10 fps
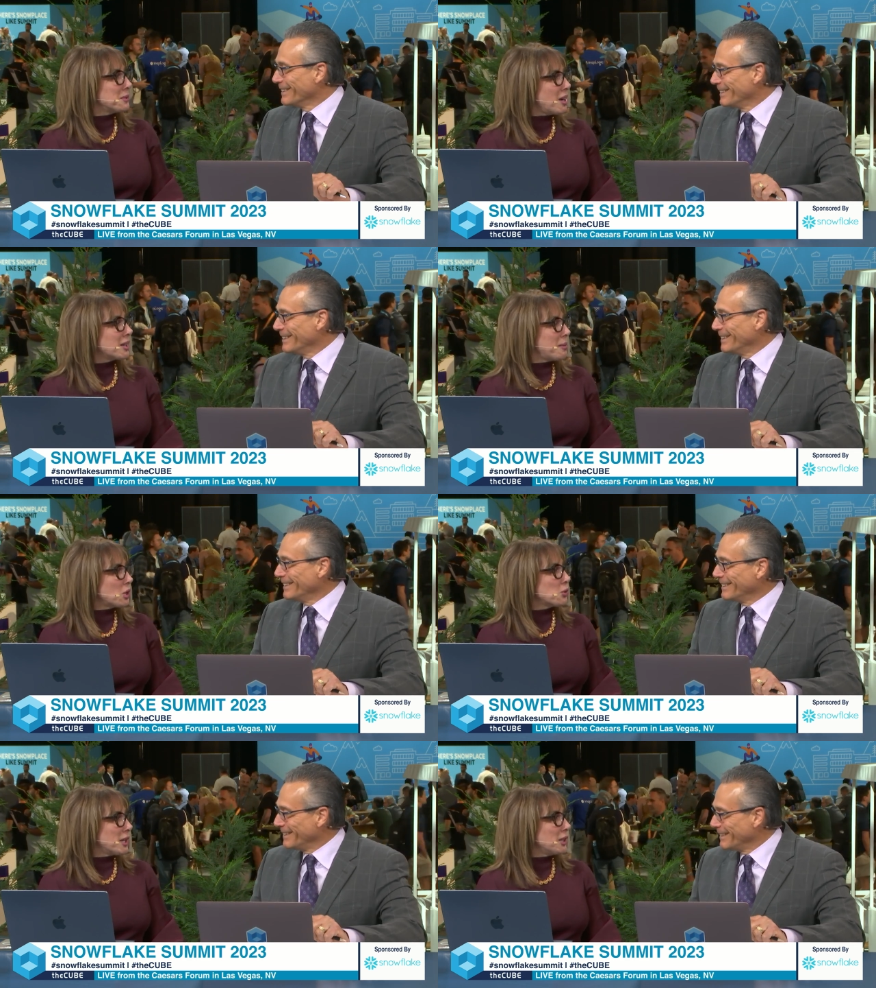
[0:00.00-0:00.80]
Speaker 1: to be talking
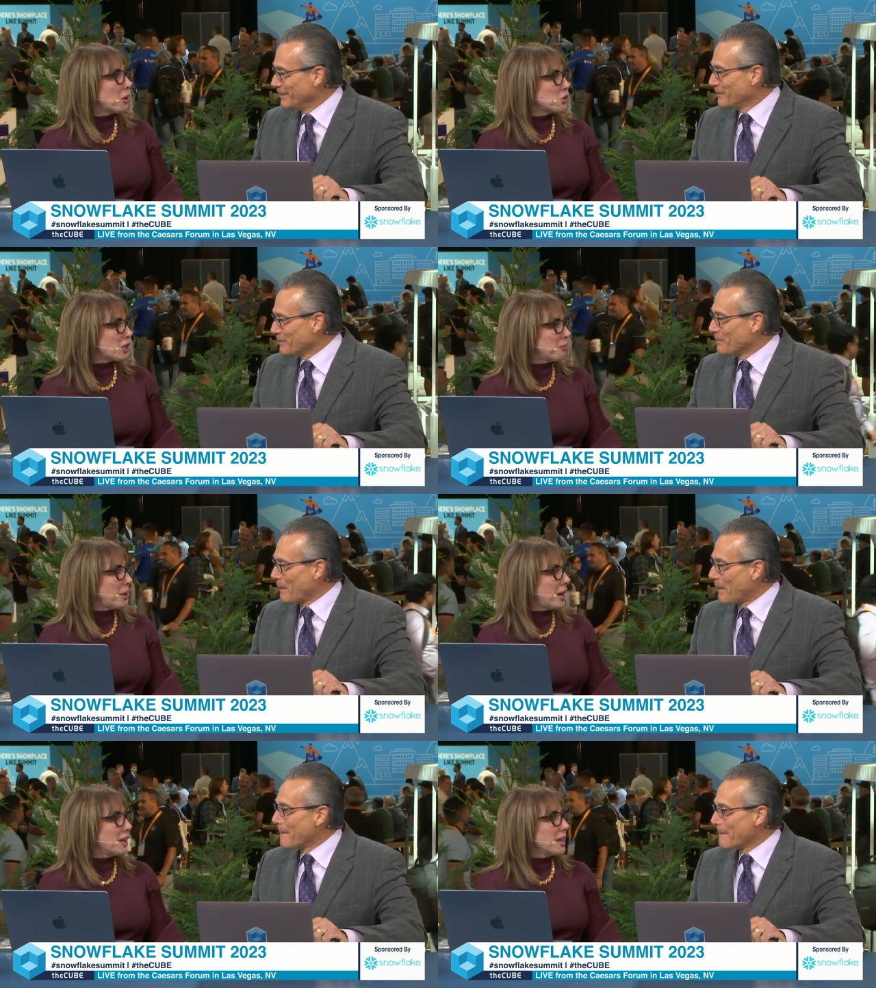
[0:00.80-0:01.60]
about drinking our own
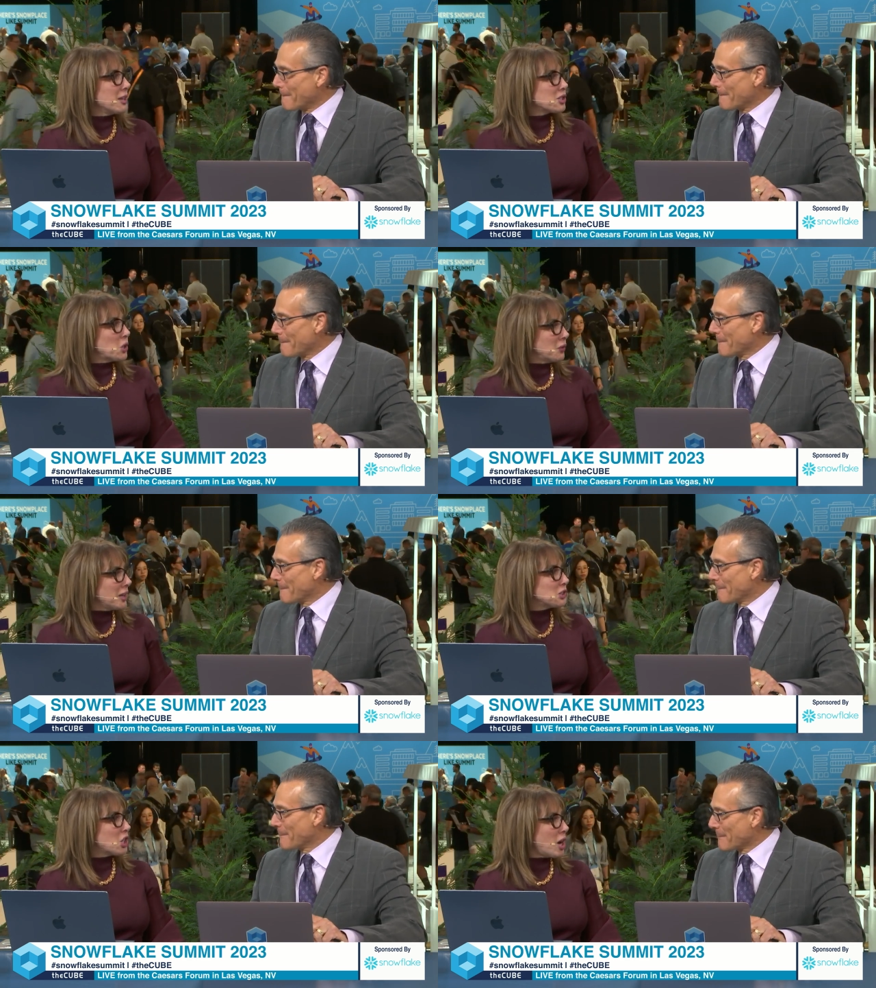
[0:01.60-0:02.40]
champagne.
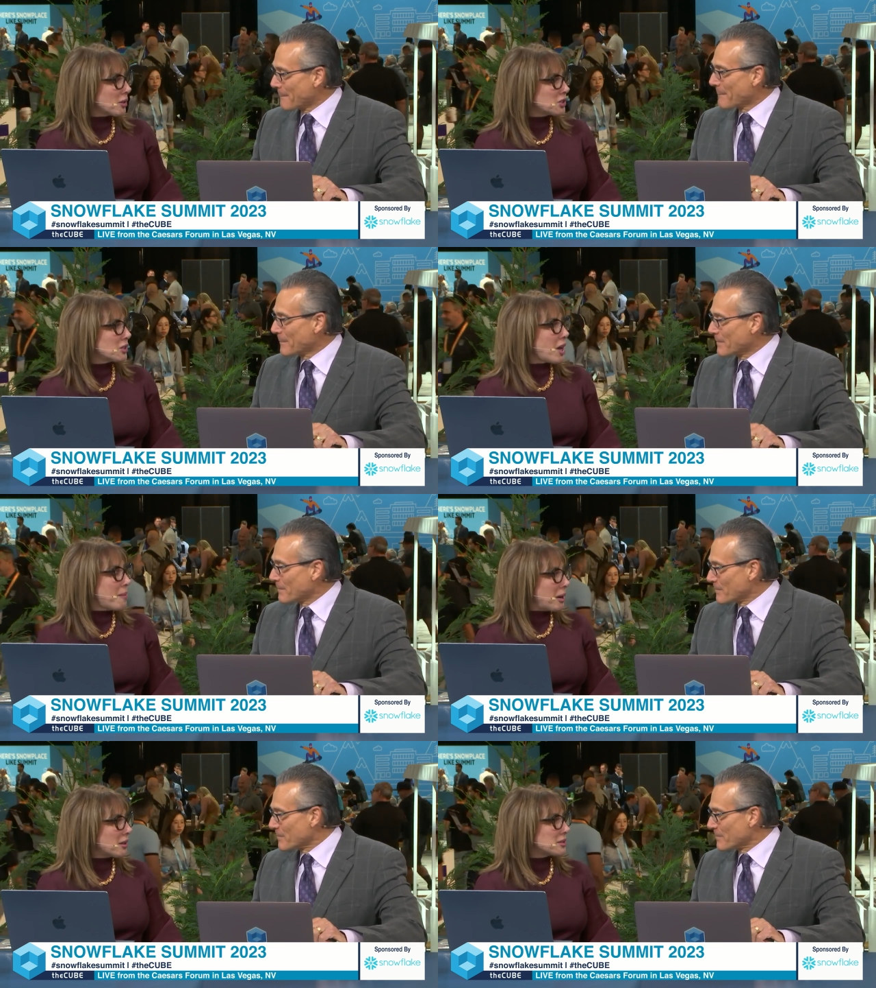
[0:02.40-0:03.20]
Snowflake talks
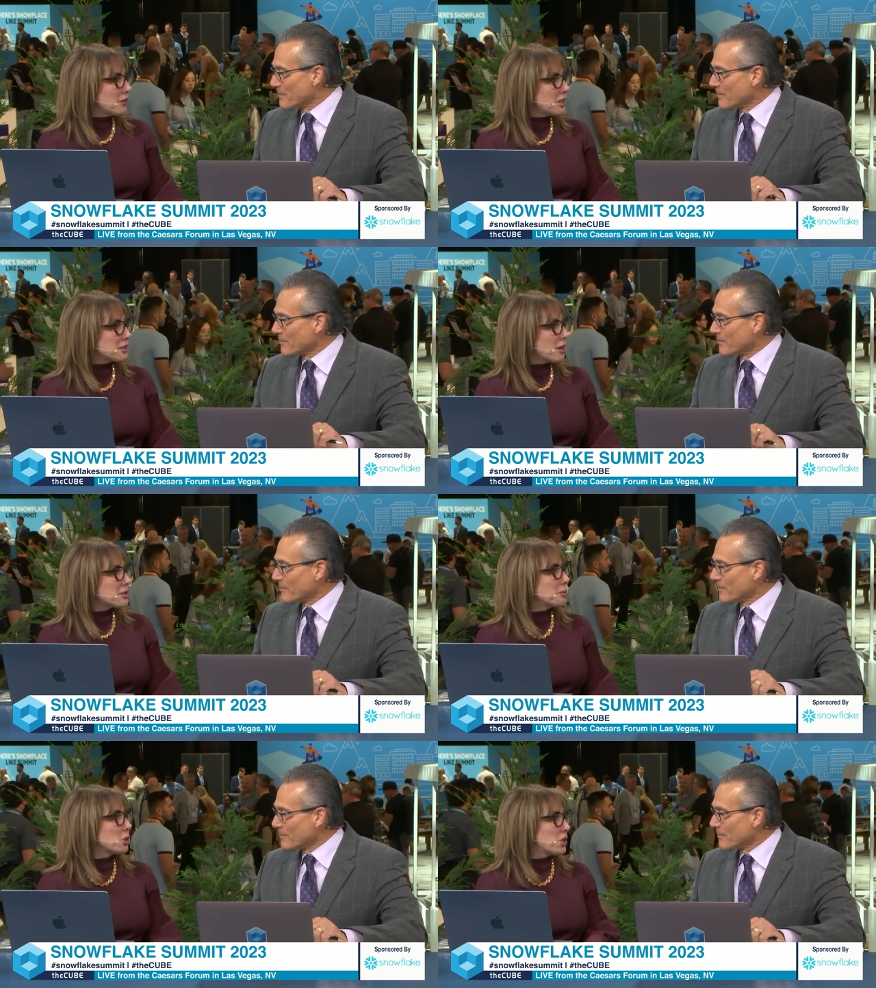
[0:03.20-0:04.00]
about itself as
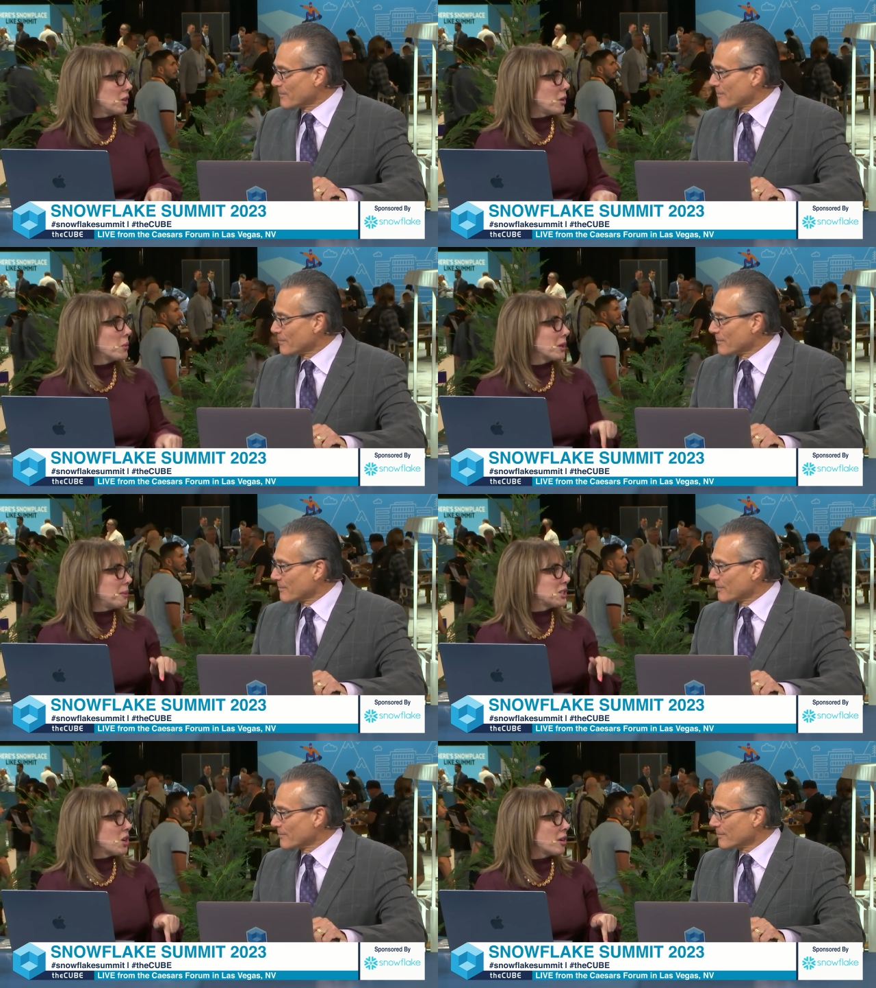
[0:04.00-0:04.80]
customer zero, and we're going to
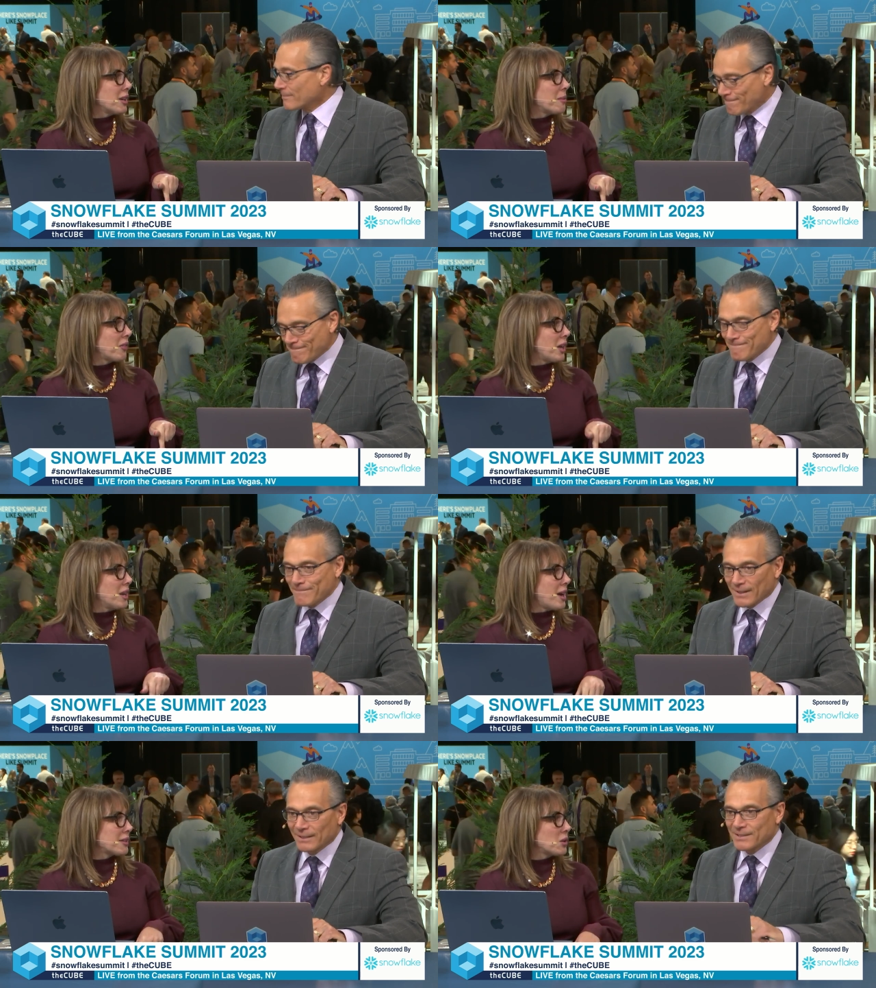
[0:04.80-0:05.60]
be talking about
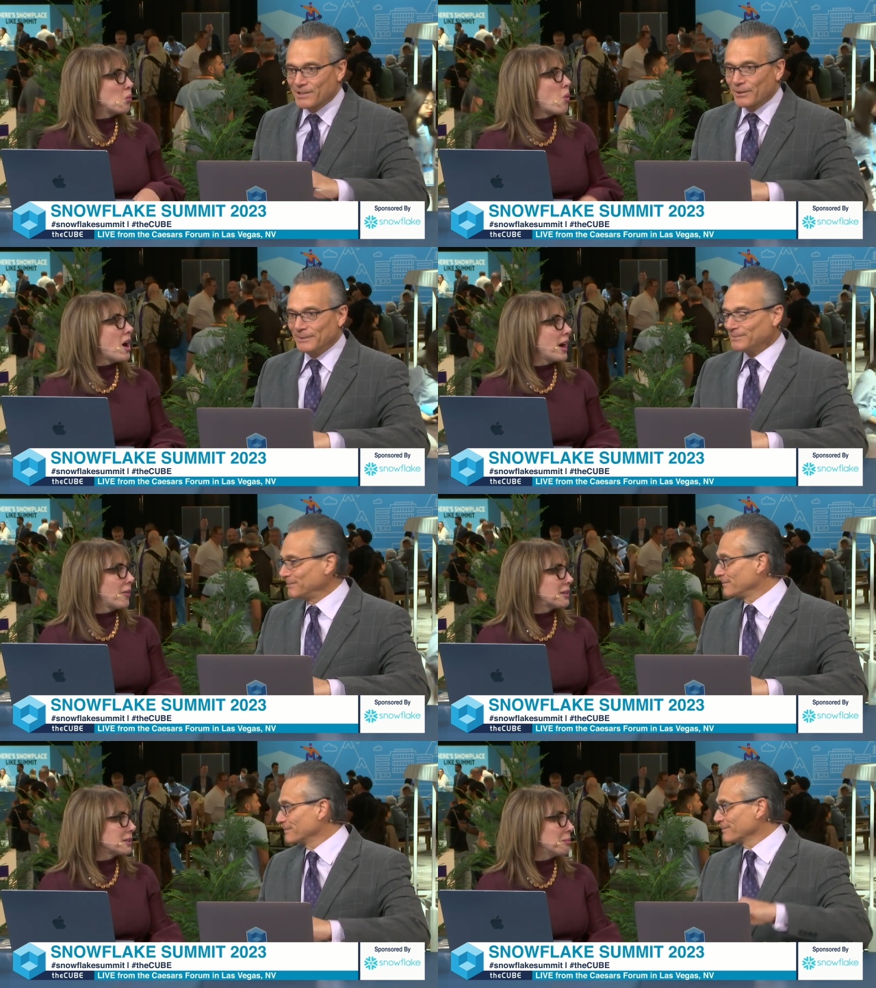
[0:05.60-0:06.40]
that next Let's and why
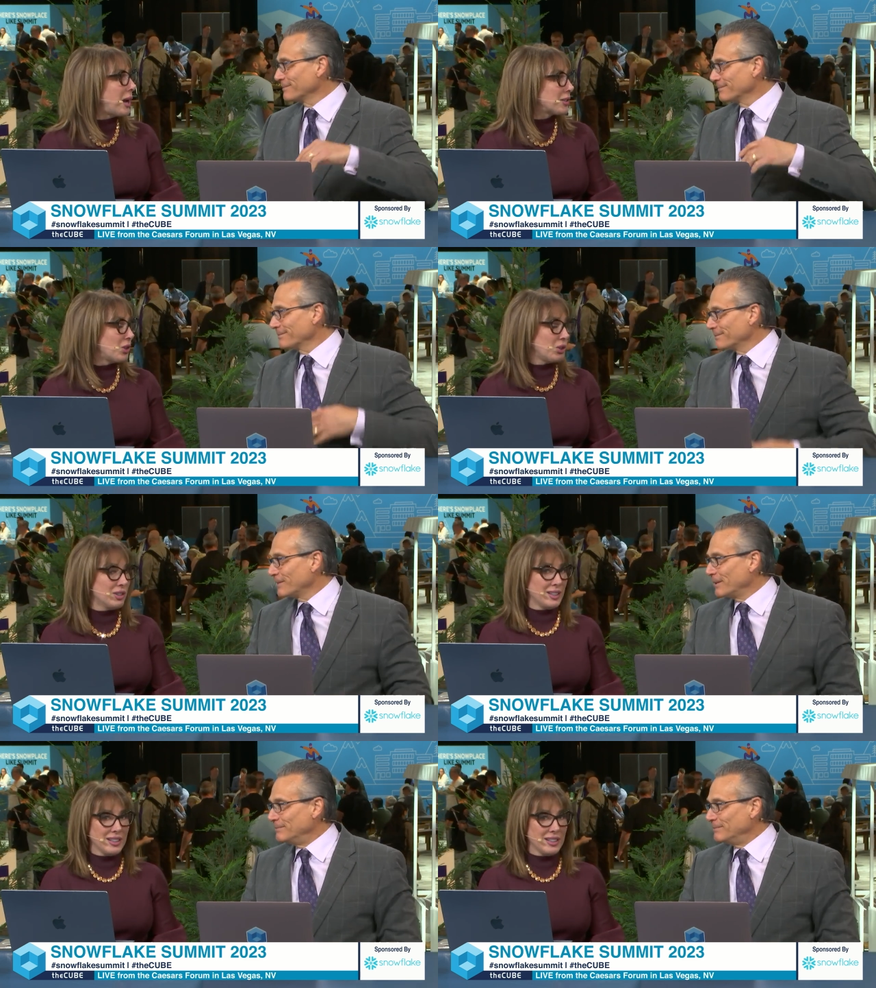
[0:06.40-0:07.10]
that's impactful.